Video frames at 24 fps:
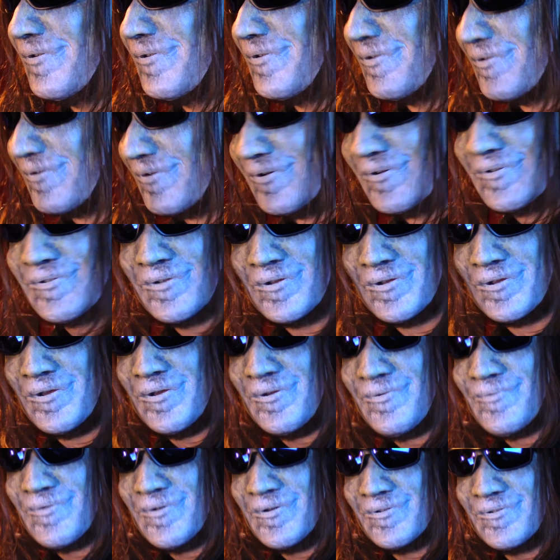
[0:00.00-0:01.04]
the song that
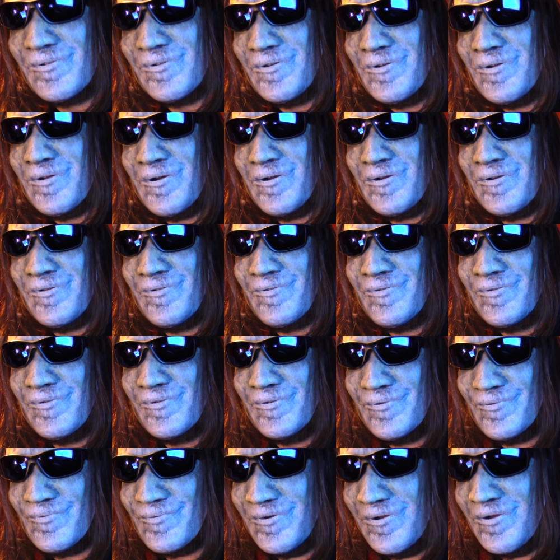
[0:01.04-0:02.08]
came on tonight,
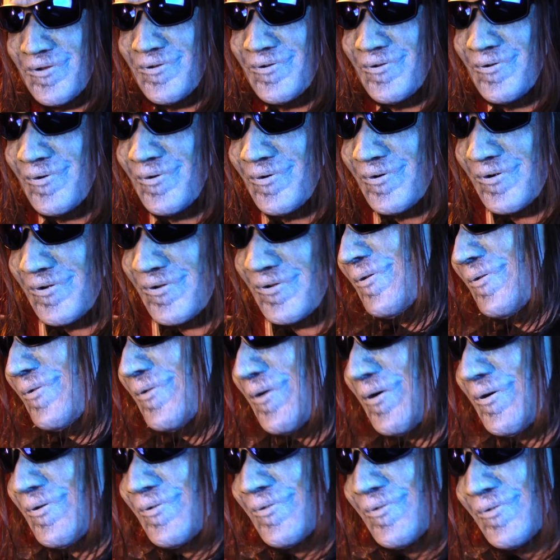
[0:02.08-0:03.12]
Pandora.
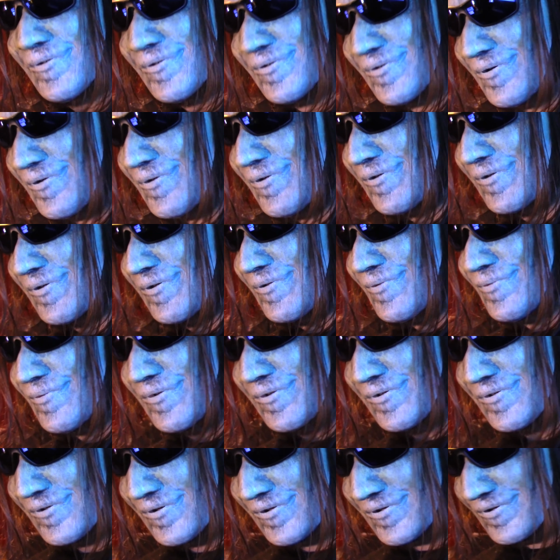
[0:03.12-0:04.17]
That song in
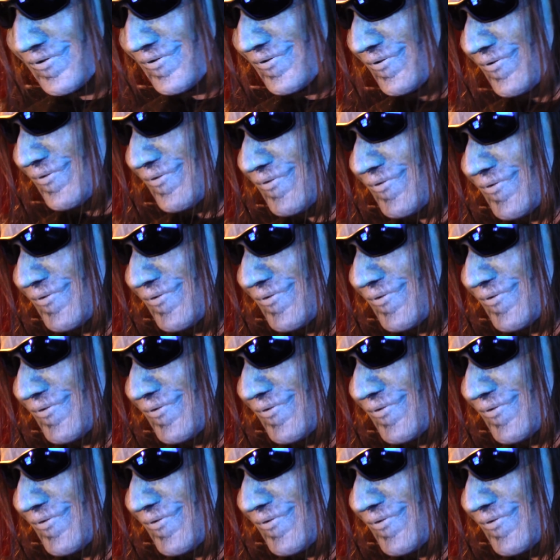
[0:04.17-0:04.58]
particular,